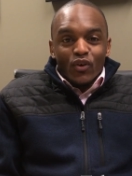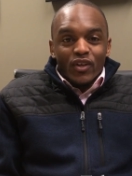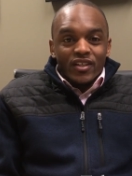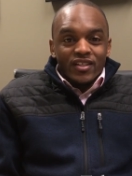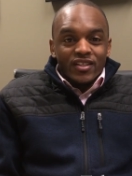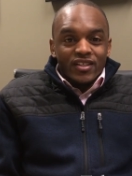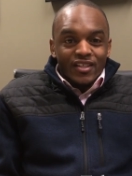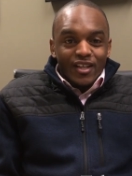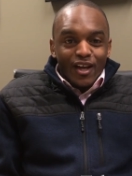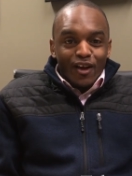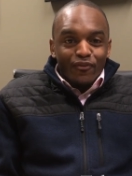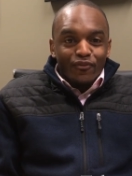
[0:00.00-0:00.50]
his
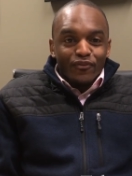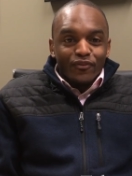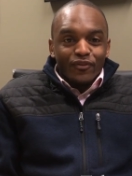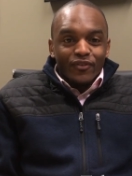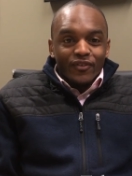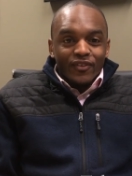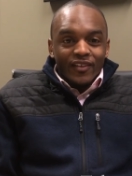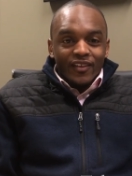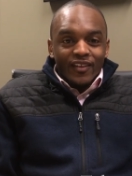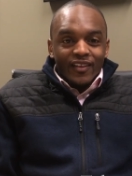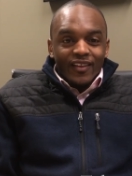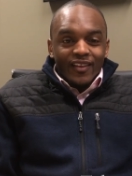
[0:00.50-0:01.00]
stuff.
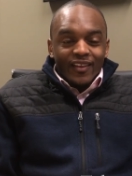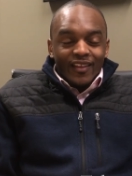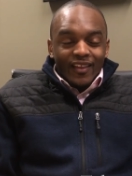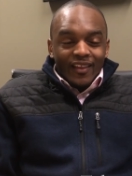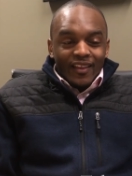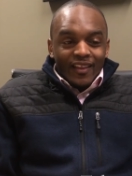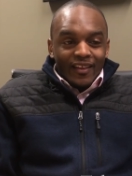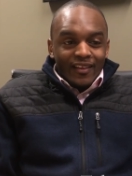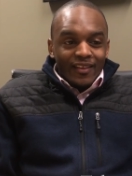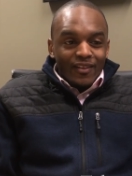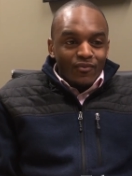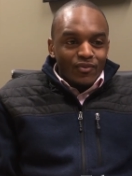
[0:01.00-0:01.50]

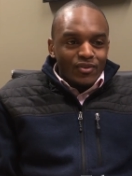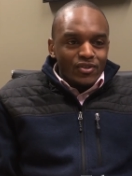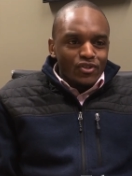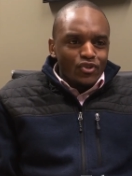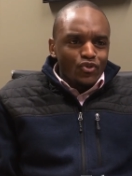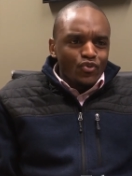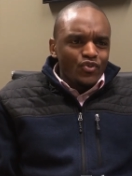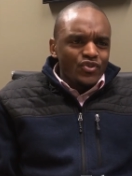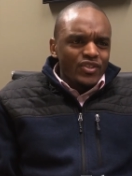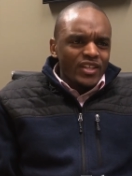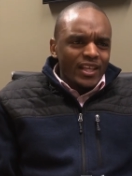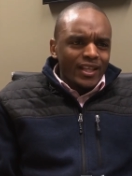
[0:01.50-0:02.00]
He was
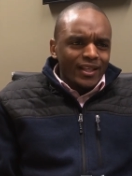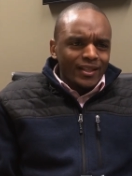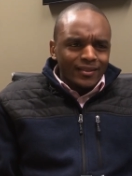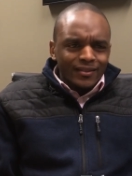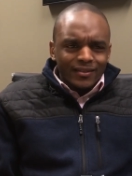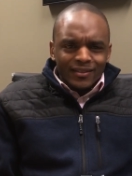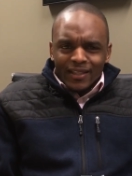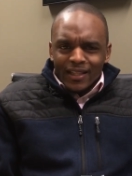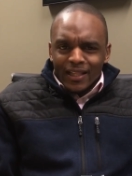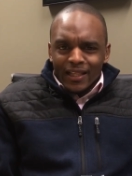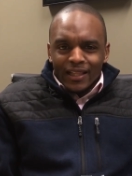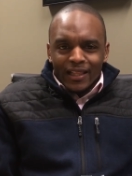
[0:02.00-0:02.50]

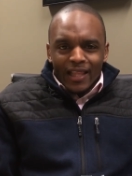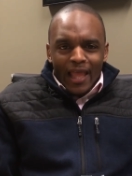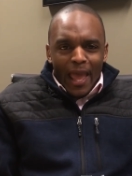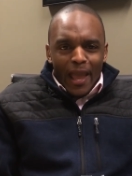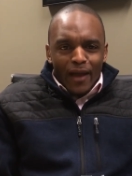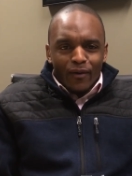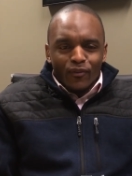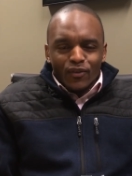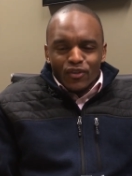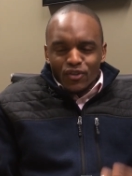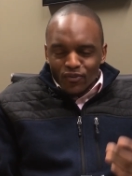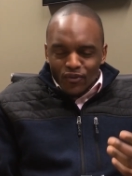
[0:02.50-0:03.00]
using
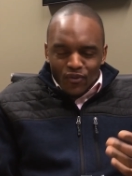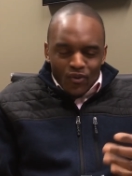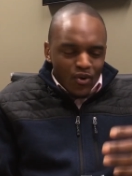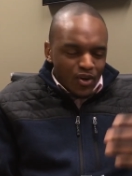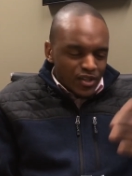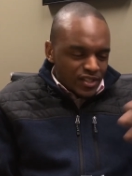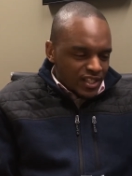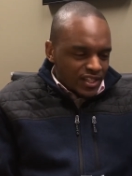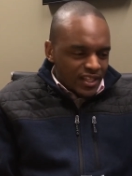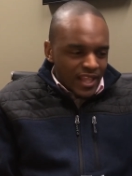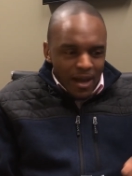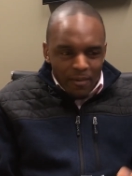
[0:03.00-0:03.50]
language, of
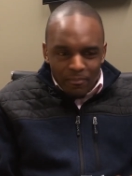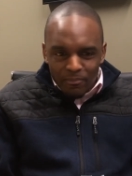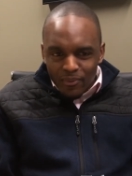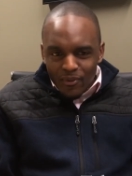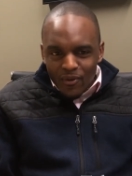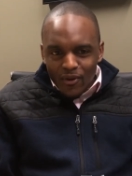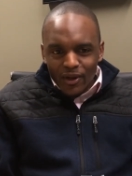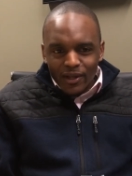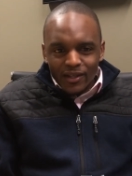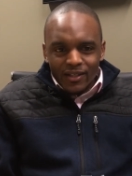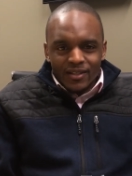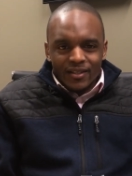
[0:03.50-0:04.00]
course, at that
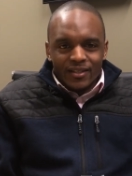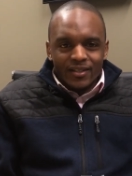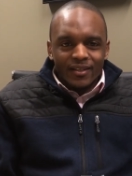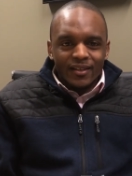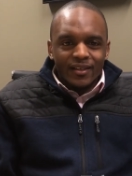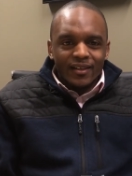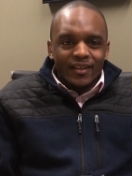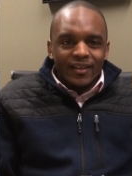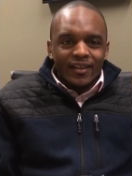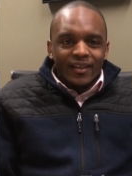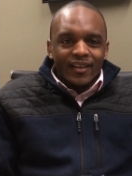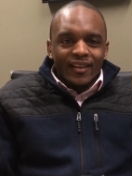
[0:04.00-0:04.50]
point
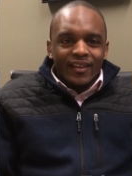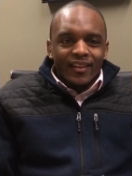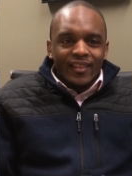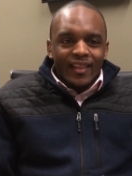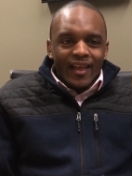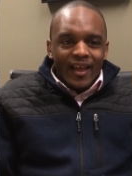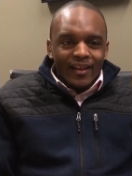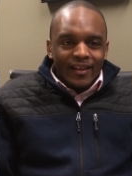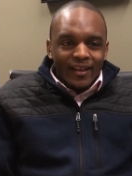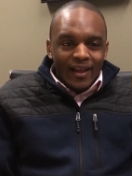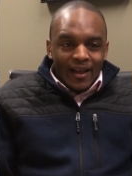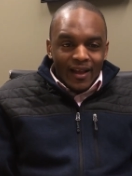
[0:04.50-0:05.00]

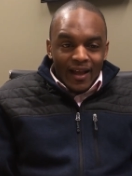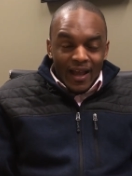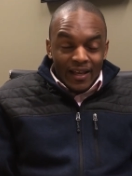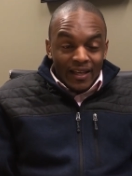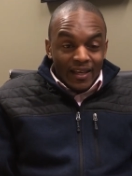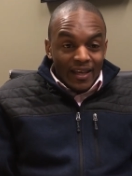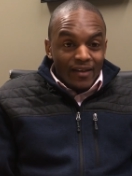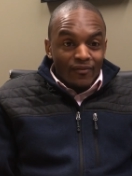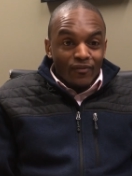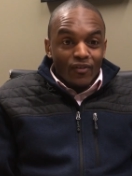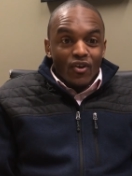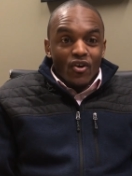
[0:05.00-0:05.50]
that I, I'd
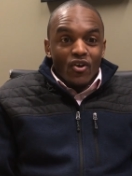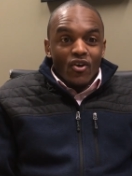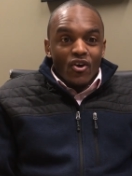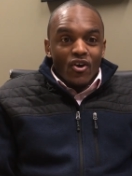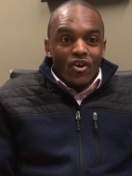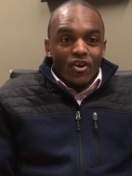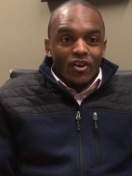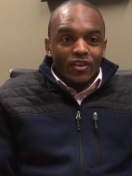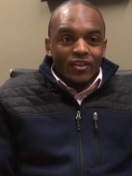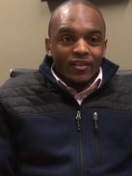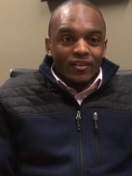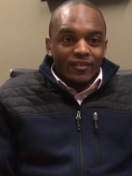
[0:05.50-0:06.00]
never
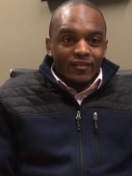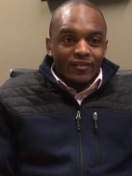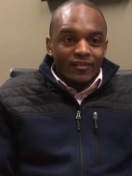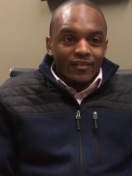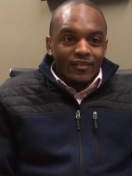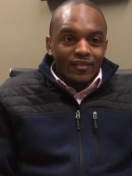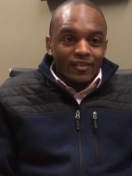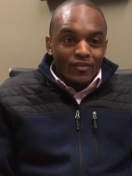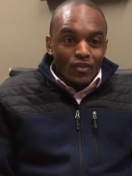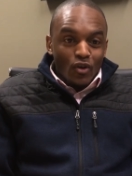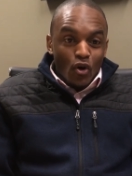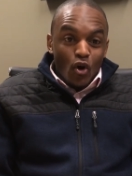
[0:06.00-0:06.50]
heard,
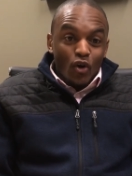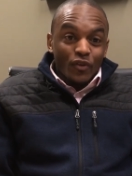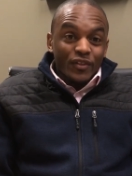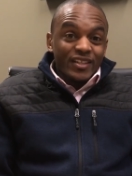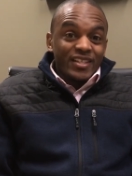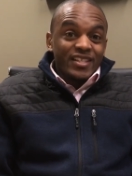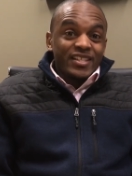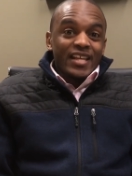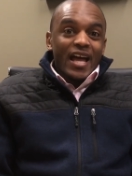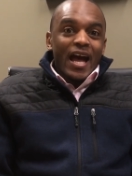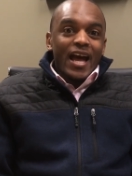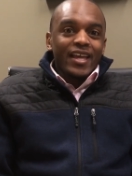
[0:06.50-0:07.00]
all the
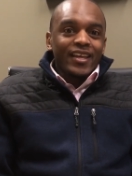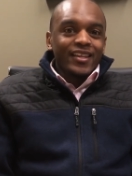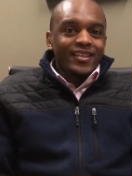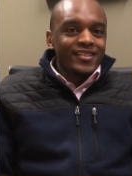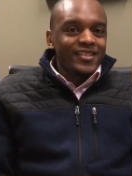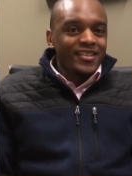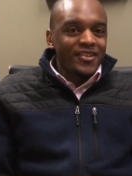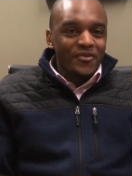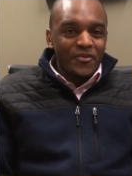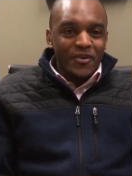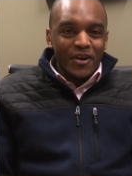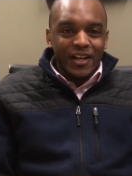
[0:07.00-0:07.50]

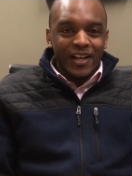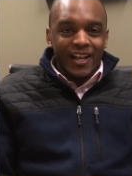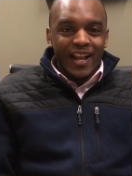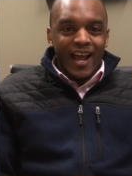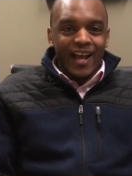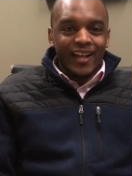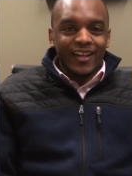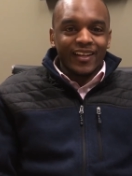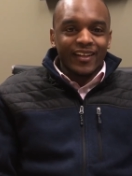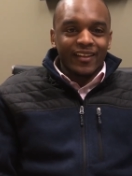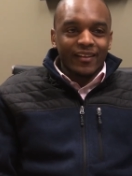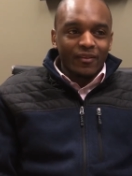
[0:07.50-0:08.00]
science and
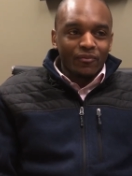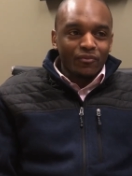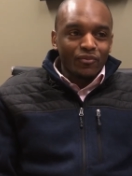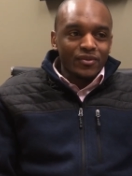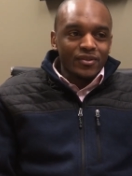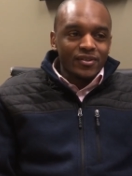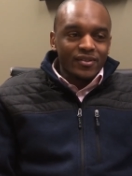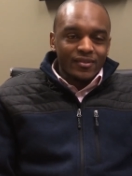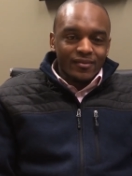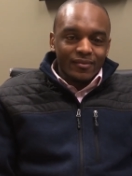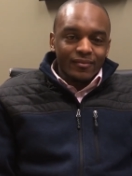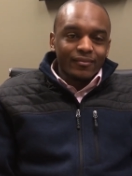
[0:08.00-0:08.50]
whatnot. It
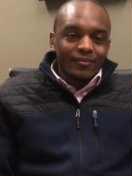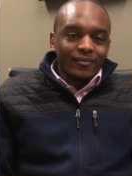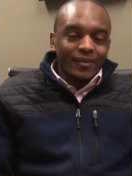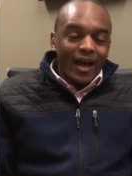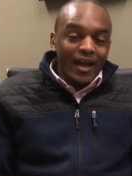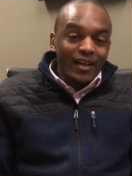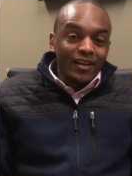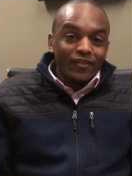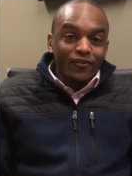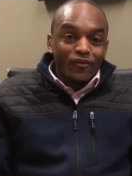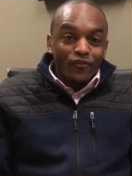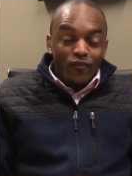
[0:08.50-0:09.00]
was
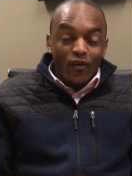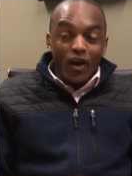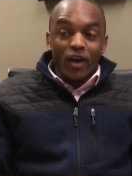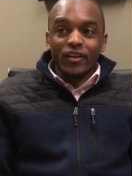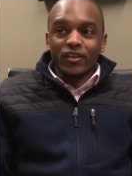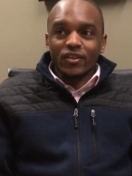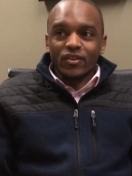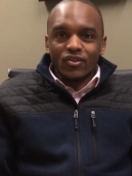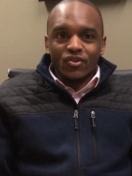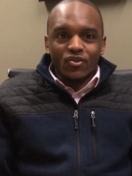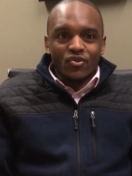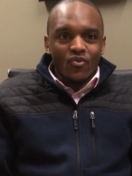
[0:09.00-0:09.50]
kind of
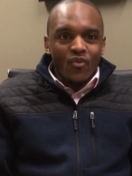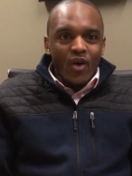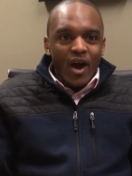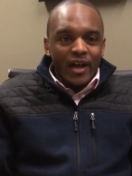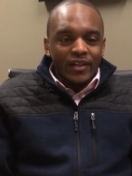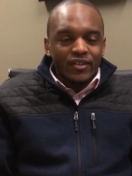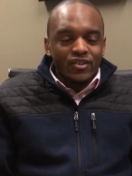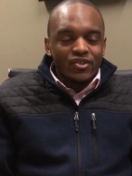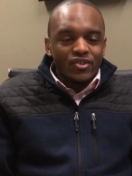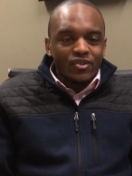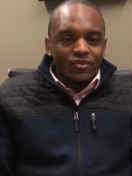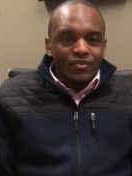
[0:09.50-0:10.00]
fun to
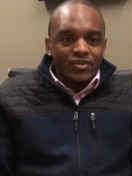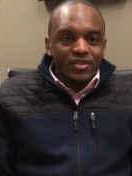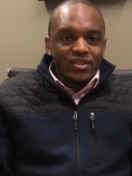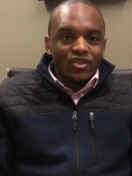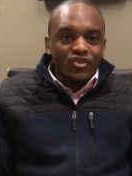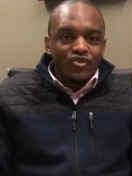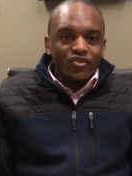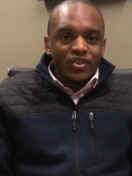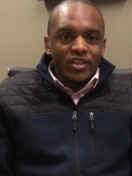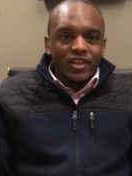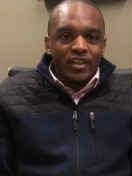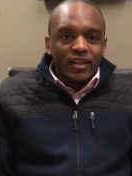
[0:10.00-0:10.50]
watch. It was
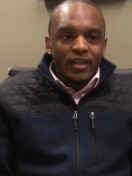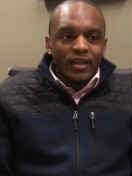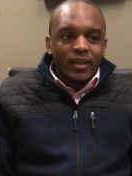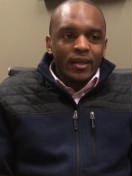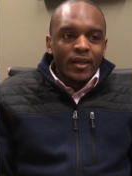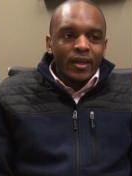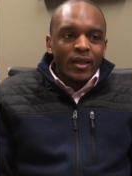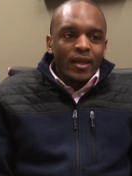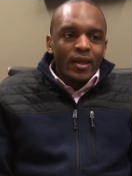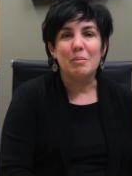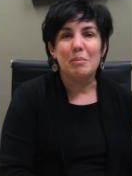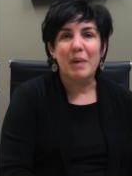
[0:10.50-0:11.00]
intriguing.
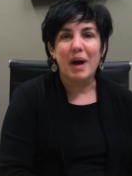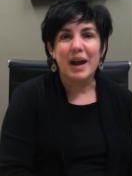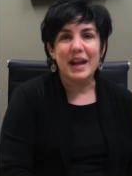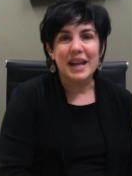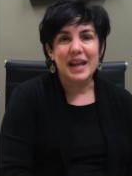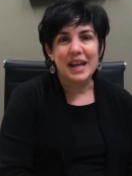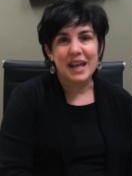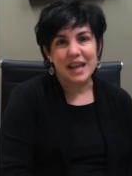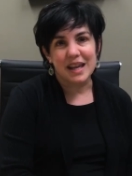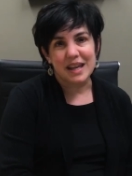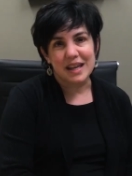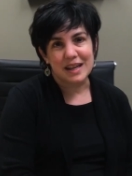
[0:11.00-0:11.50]
So
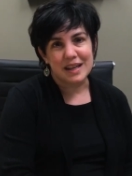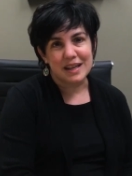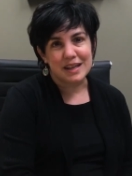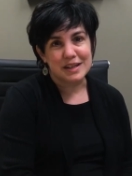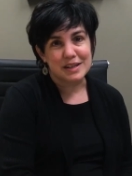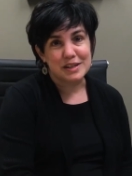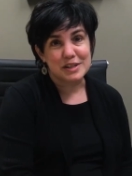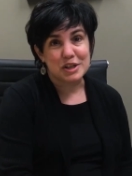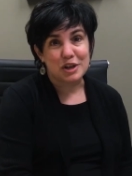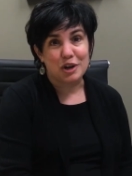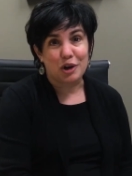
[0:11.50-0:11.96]
Mike is